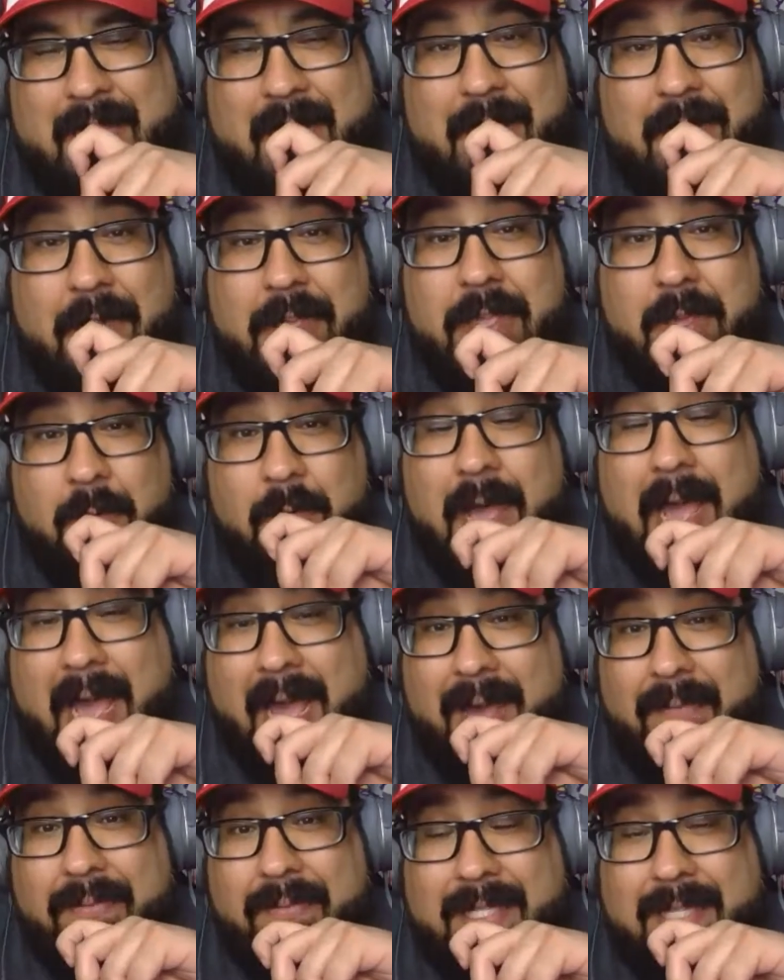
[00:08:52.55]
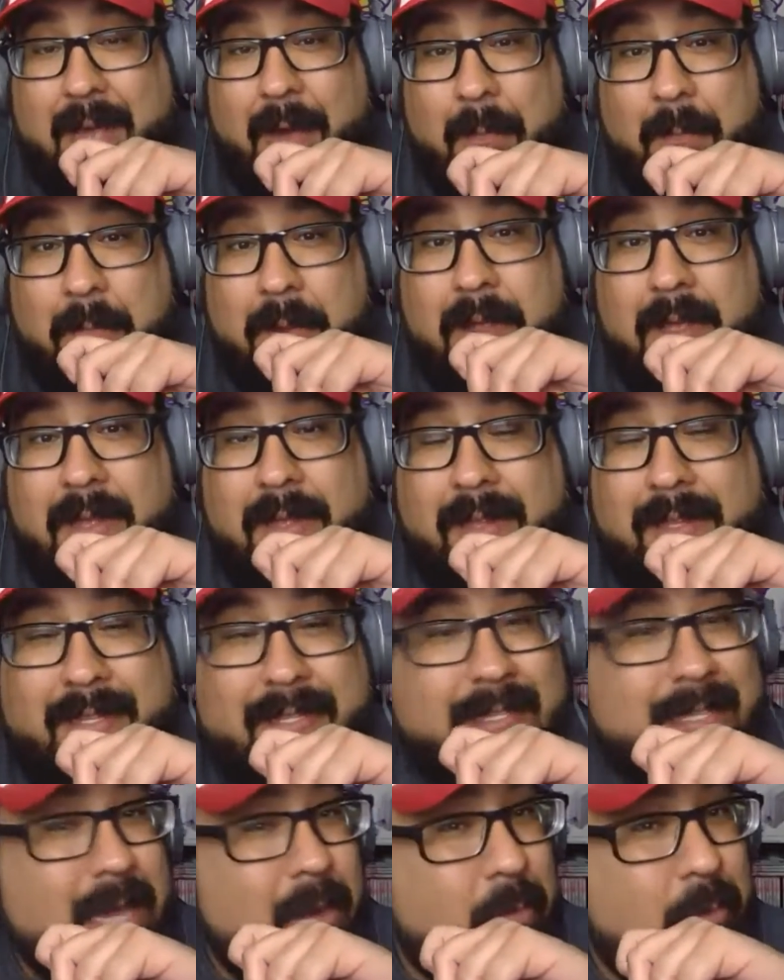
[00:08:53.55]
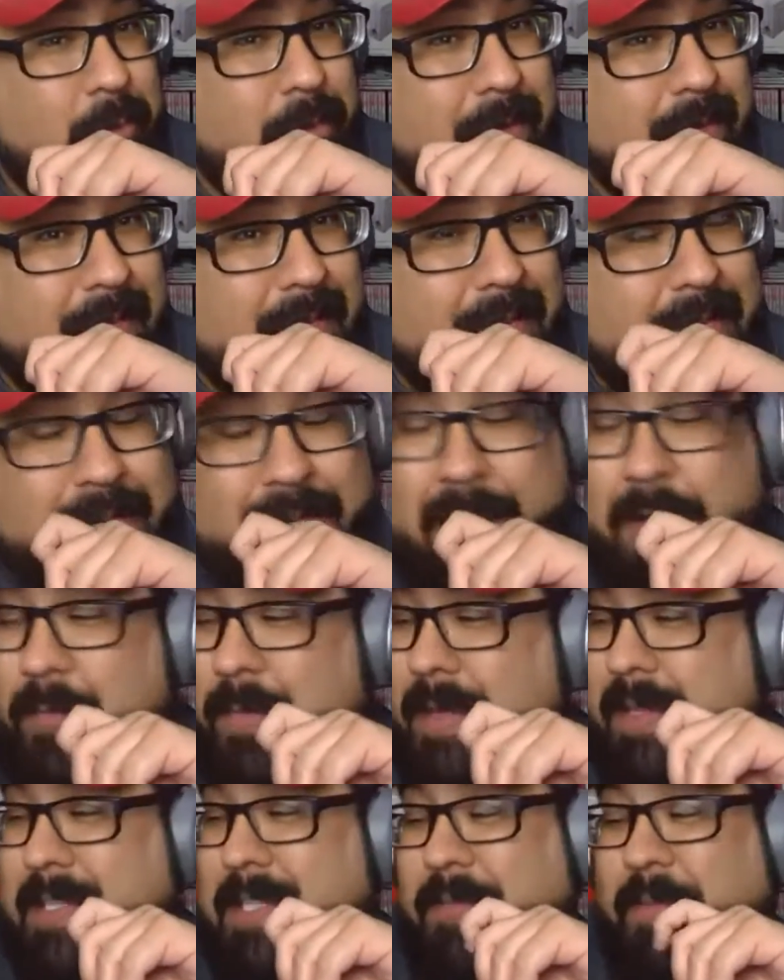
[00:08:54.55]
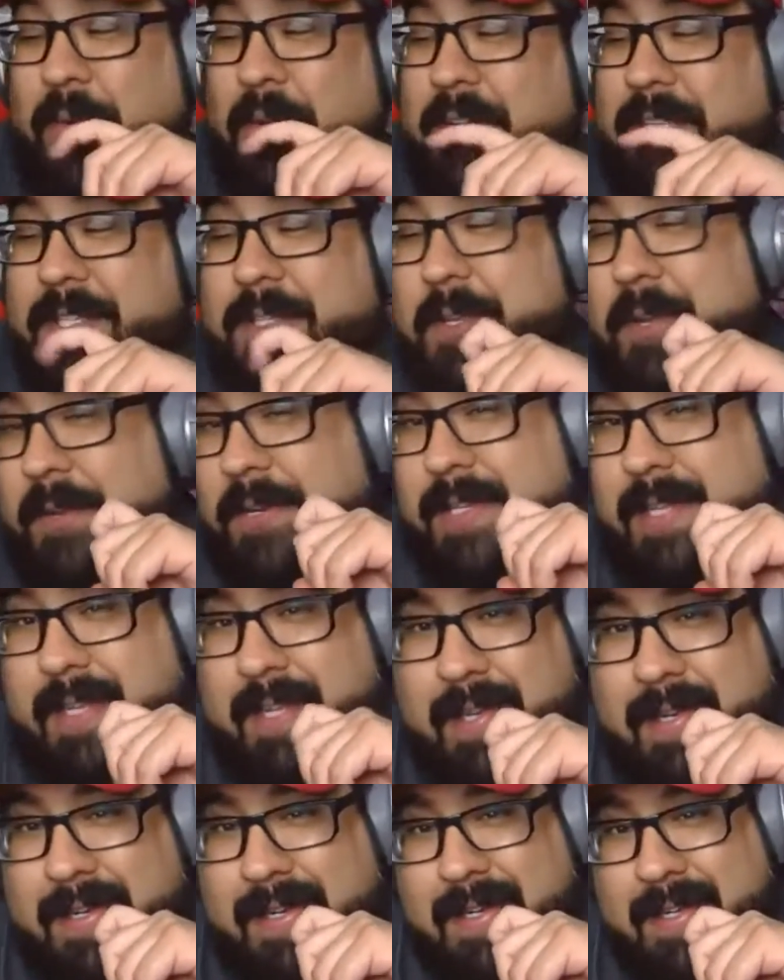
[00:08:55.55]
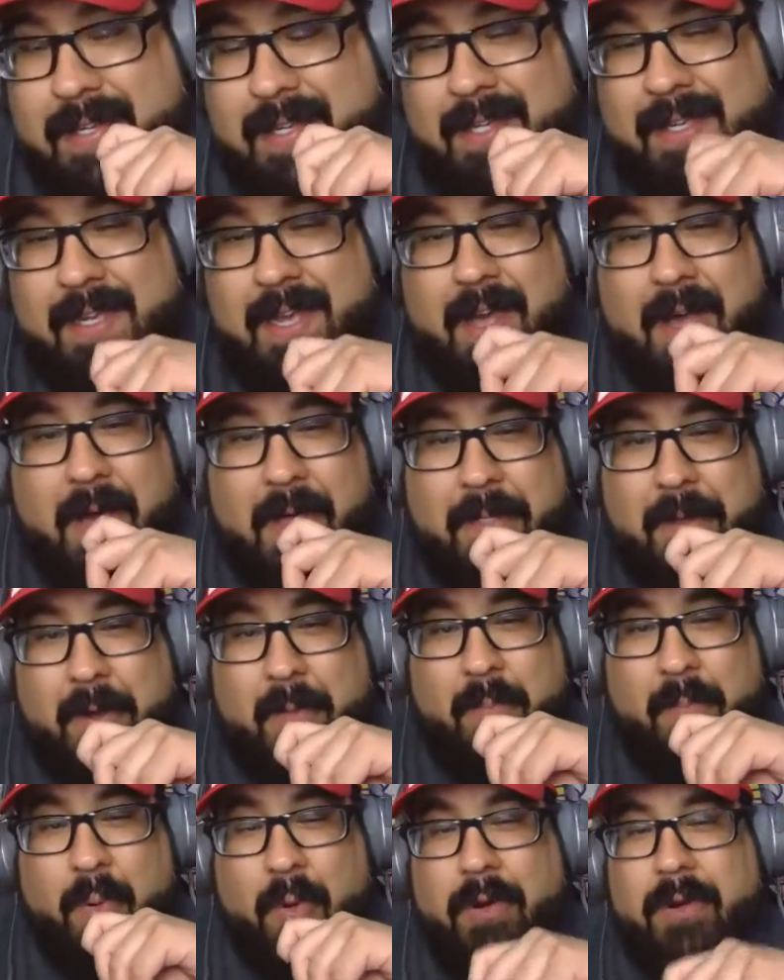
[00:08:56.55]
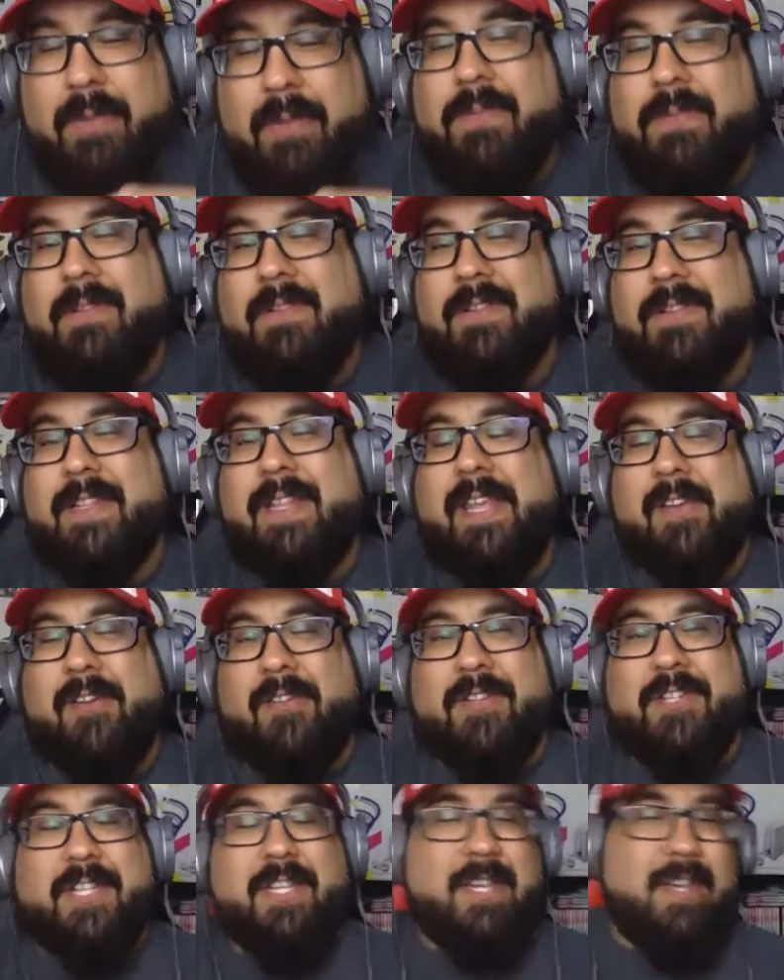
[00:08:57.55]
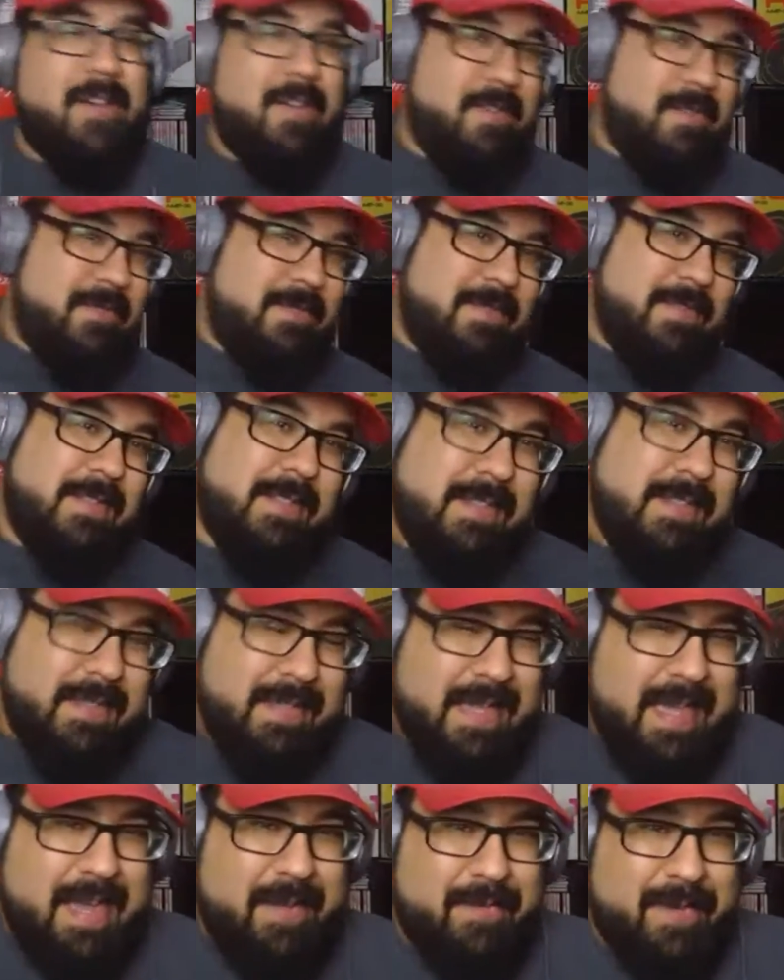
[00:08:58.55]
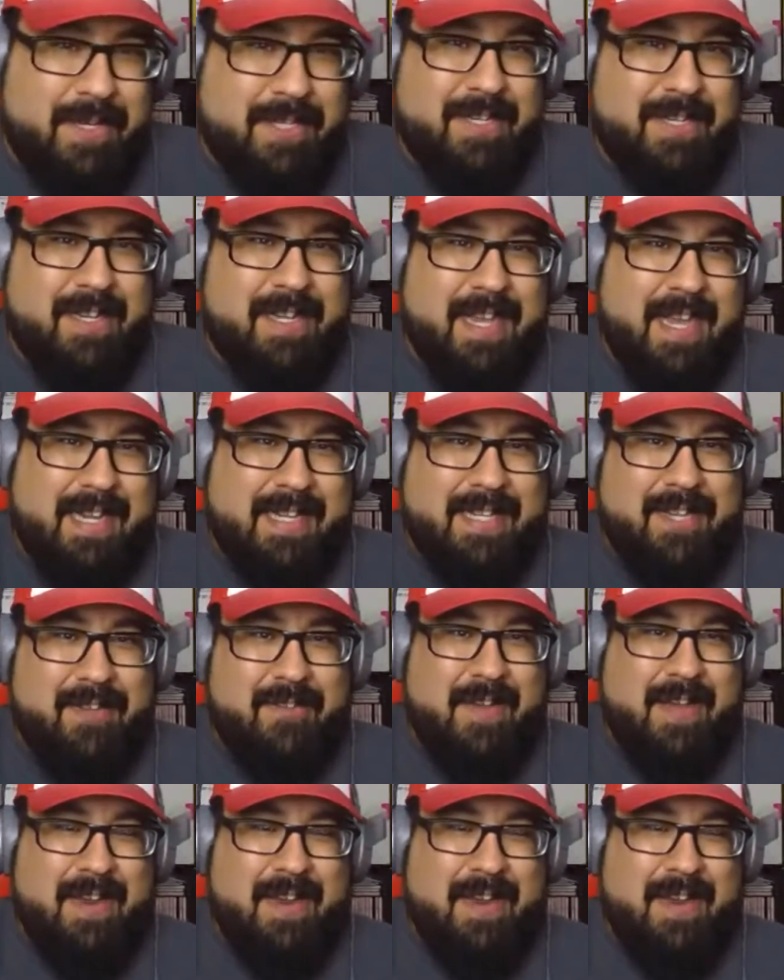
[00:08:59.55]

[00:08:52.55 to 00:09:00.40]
I know you have some really good ones for a certain other portable Neo Geo that we should get to.